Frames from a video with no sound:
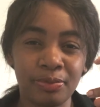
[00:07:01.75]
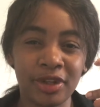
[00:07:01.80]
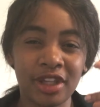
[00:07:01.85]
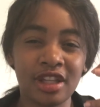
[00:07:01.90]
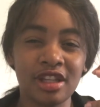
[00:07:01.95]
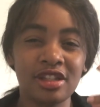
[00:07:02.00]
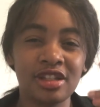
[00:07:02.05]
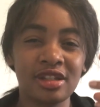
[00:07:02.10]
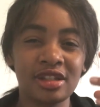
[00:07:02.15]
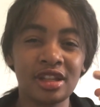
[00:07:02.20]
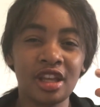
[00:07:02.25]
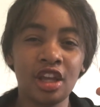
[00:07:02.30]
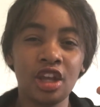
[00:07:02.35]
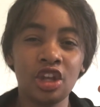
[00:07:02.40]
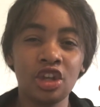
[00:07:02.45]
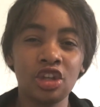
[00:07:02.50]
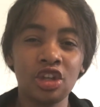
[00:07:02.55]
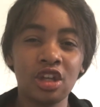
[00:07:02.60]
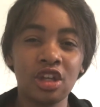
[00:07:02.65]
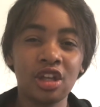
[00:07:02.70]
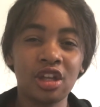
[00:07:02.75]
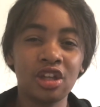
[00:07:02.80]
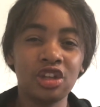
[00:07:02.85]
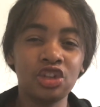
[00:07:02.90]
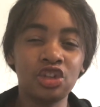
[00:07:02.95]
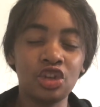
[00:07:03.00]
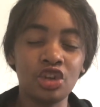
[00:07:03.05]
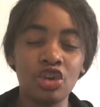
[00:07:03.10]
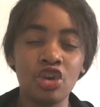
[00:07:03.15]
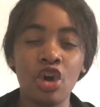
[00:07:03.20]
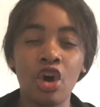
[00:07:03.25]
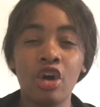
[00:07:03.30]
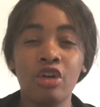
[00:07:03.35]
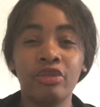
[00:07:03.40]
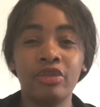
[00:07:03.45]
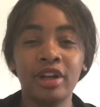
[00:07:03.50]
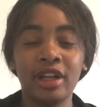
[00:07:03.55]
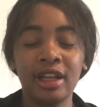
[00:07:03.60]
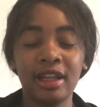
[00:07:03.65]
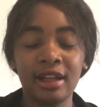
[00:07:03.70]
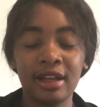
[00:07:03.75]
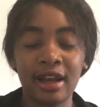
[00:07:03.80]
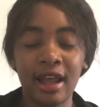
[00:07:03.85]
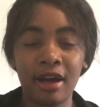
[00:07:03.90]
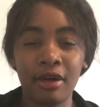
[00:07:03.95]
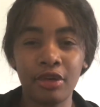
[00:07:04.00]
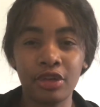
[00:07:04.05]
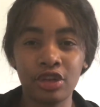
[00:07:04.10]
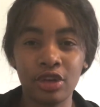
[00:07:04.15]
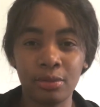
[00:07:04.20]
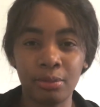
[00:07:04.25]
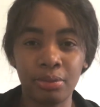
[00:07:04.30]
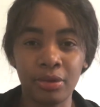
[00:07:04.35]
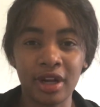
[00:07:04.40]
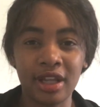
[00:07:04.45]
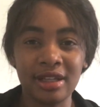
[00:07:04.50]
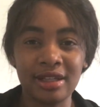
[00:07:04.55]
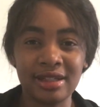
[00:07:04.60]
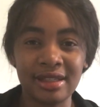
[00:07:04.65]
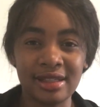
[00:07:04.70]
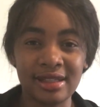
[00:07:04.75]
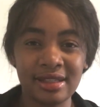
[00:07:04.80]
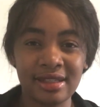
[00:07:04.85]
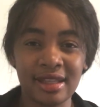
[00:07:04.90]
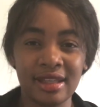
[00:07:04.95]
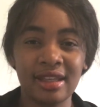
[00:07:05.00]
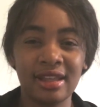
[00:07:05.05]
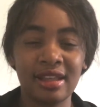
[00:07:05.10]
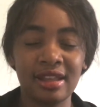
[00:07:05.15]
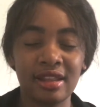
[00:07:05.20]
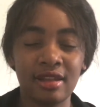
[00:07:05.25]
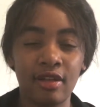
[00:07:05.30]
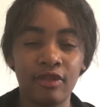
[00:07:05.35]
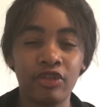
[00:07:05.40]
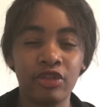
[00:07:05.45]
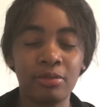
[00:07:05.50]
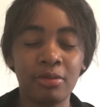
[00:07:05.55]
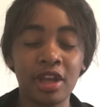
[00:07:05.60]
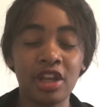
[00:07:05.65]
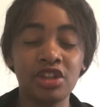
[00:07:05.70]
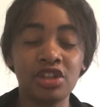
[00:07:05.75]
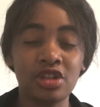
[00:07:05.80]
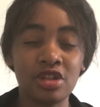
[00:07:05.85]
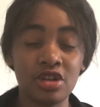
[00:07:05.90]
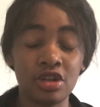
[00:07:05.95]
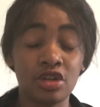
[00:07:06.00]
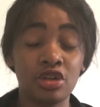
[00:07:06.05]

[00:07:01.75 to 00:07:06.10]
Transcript: because you're not really allowing your brain to sink in the information.